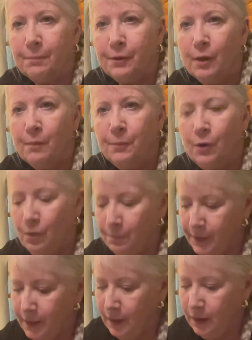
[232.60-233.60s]
purple,
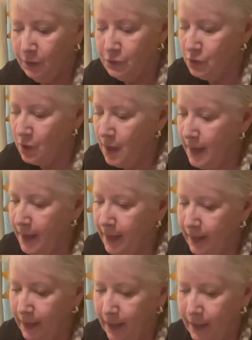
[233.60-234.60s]
but it'll
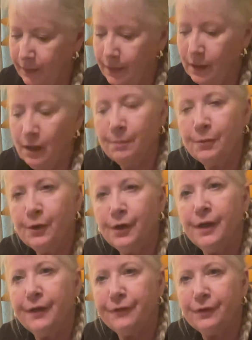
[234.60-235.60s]
dry, and then I'll put
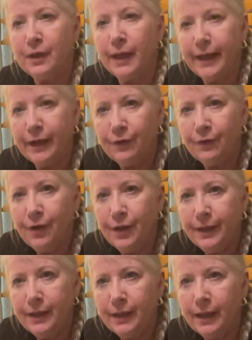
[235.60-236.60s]
another layer on
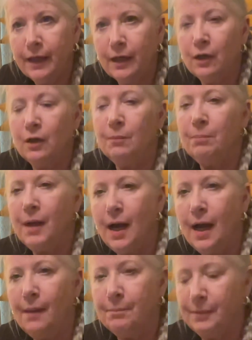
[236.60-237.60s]
it and it'll
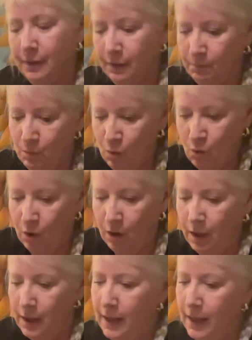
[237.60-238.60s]
pop
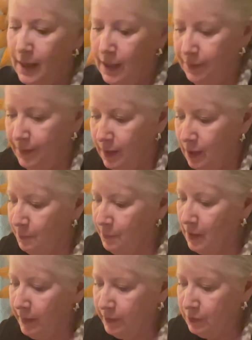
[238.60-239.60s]
more. And then I'll
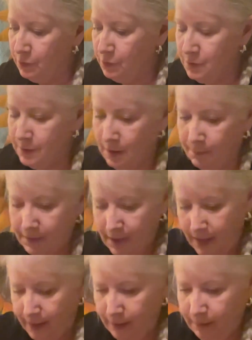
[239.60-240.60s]
probably do some
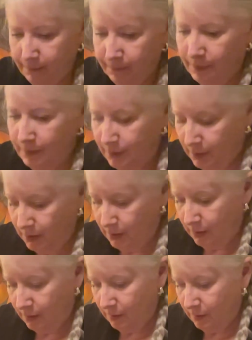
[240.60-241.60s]
kind
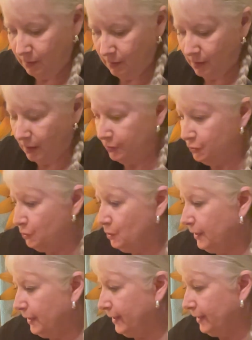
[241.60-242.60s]
of
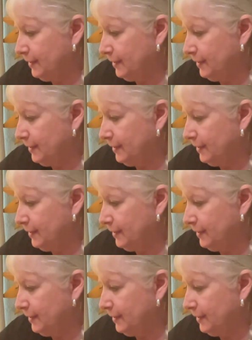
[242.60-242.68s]
doodling